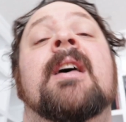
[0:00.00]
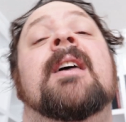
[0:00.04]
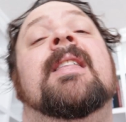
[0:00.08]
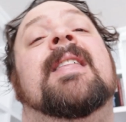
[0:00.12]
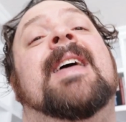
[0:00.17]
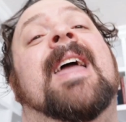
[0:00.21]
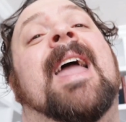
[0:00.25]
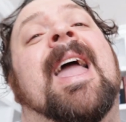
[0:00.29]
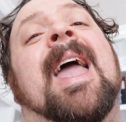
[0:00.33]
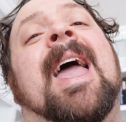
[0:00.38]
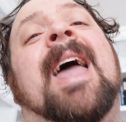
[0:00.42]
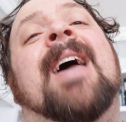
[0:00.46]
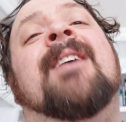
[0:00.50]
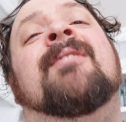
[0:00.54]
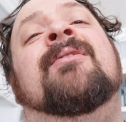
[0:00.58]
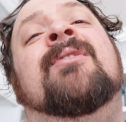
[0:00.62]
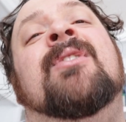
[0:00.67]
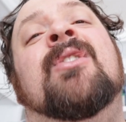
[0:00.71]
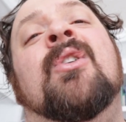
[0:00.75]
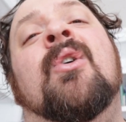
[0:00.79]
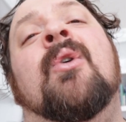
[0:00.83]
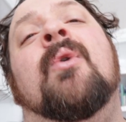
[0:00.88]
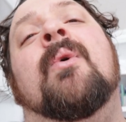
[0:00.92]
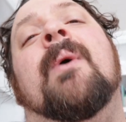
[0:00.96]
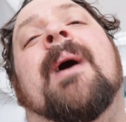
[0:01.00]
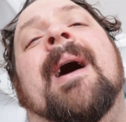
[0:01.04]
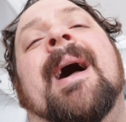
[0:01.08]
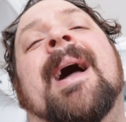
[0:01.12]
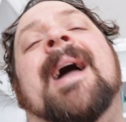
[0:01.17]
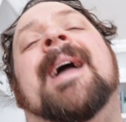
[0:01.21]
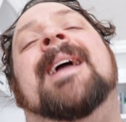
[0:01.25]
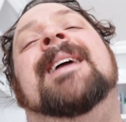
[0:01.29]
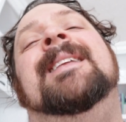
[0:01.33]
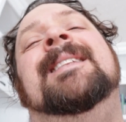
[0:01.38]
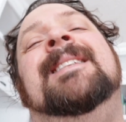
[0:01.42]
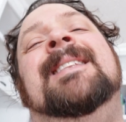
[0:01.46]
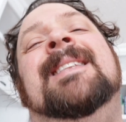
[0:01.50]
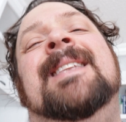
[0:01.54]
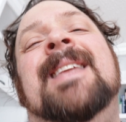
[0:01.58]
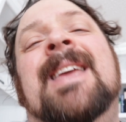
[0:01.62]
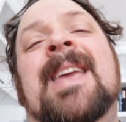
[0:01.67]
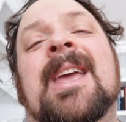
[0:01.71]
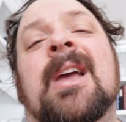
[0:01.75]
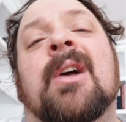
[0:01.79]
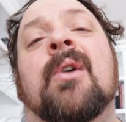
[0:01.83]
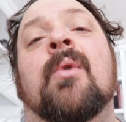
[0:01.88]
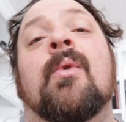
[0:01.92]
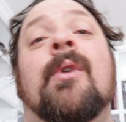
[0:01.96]
They have no
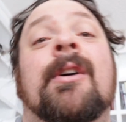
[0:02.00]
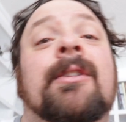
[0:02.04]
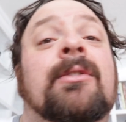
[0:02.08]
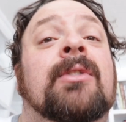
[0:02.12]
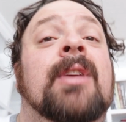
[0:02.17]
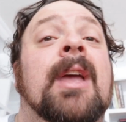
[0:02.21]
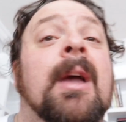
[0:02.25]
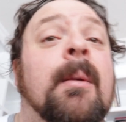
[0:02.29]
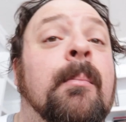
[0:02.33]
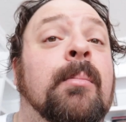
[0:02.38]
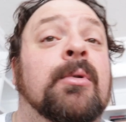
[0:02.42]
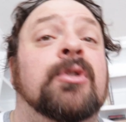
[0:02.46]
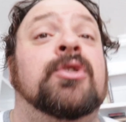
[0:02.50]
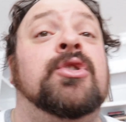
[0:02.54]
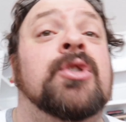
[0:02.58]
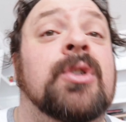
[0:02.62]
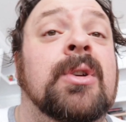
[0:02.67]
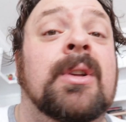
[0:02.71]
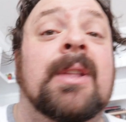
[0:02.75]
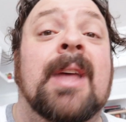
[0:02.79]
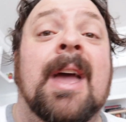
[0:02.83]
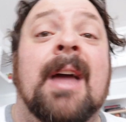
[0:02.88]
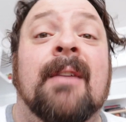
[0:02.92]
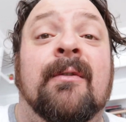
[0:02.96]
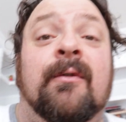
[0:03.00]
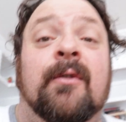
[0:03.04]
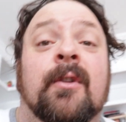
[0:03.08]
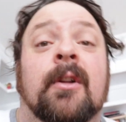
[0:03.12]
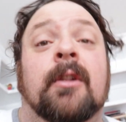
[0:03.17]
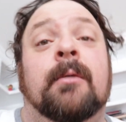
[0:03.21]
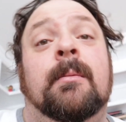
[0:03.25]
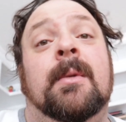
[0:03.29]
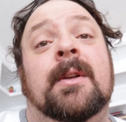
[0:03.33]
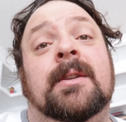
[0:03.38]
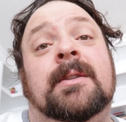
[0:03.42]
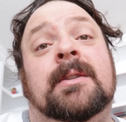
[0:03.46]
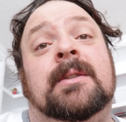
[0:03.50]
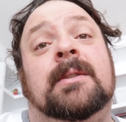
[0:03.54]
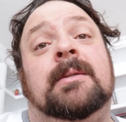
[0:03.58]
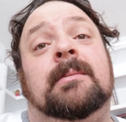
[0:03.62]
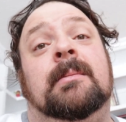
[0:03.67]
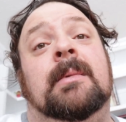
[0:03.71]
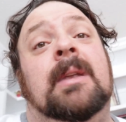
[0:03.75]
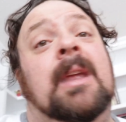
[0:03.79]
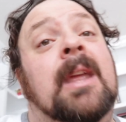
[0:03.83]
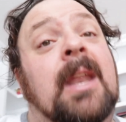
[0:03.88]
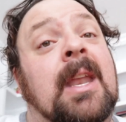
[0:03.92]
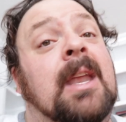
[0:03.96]
idea what temperature that filament's
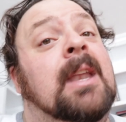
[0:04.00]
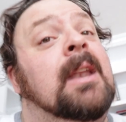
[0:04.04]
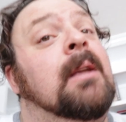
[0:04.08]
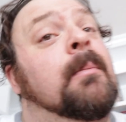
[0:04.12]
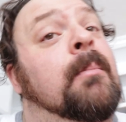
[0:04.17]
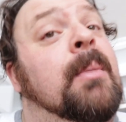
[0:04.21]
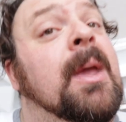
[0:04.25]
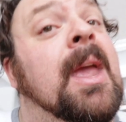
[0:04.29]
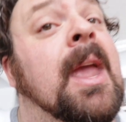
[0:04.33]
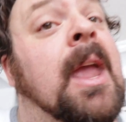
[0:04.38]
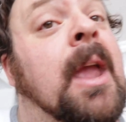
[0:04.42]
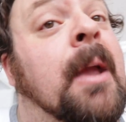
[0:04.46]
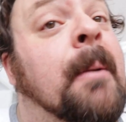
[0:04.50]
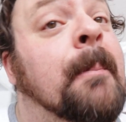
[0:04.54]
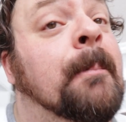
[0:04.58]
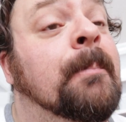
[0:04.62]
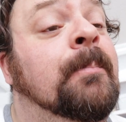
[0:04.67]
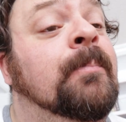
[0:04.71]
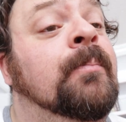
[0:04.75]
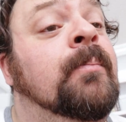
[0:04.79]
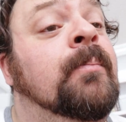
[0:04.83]
needing to be.